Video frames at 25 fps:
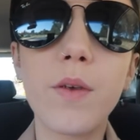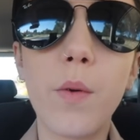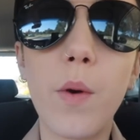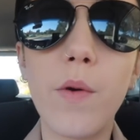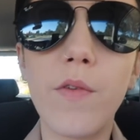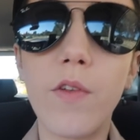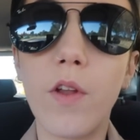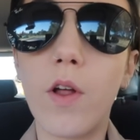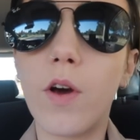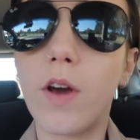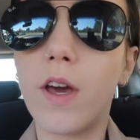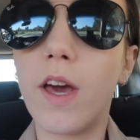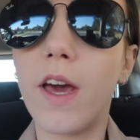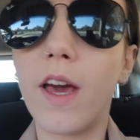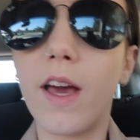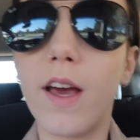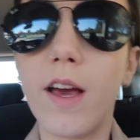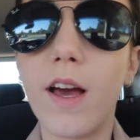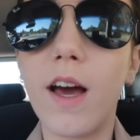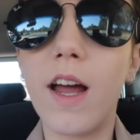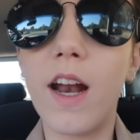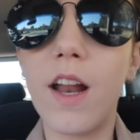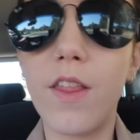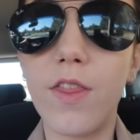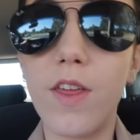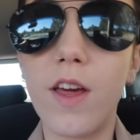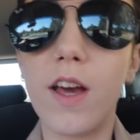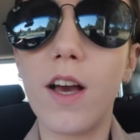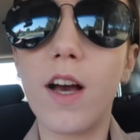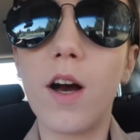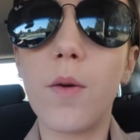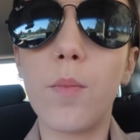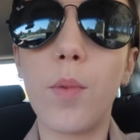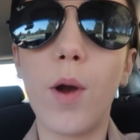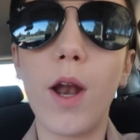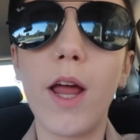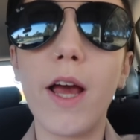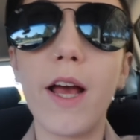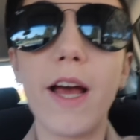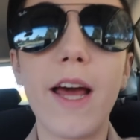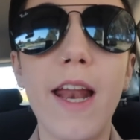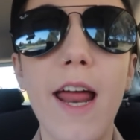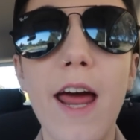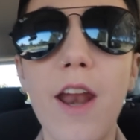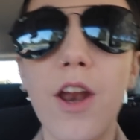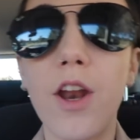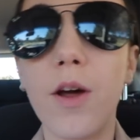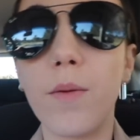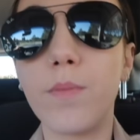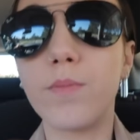we're vlogging, and I think I'm probably
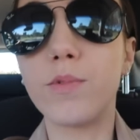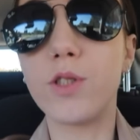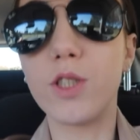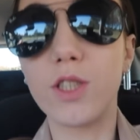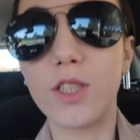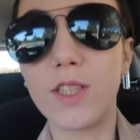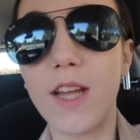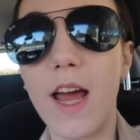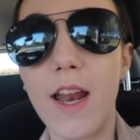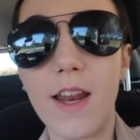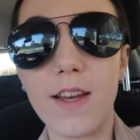gonna end up just